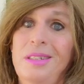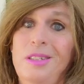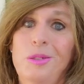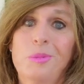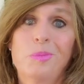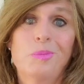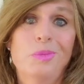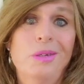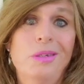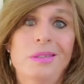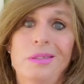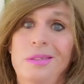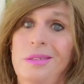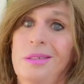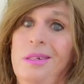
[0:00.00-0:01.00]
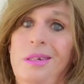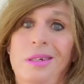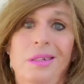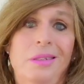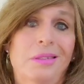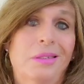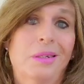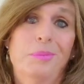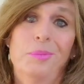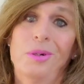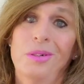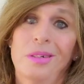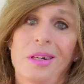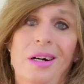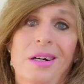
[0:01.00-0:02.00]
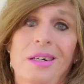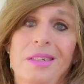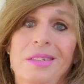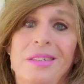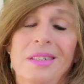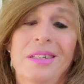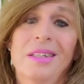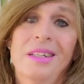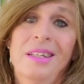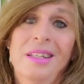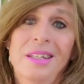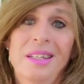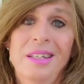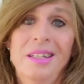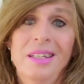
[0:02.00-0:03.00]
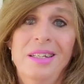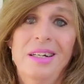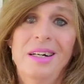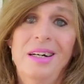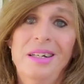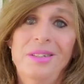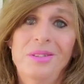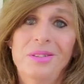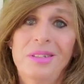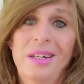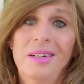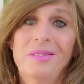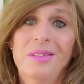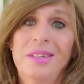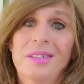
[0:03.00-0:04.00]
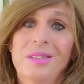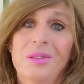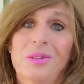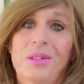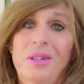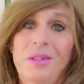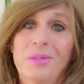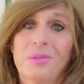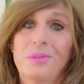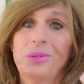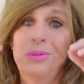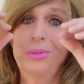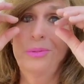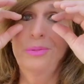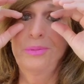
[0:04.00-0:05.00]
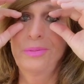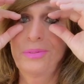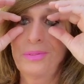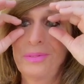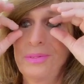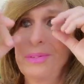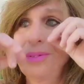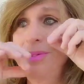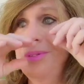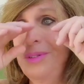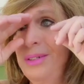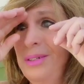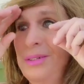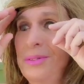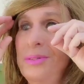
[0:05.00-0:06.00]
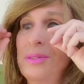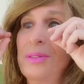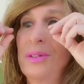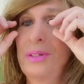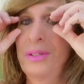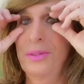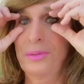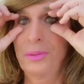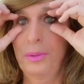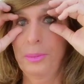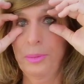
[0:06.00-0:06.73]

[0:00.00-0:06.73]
is like, come on, guys. I used to have, like, looking through, you know, looking through a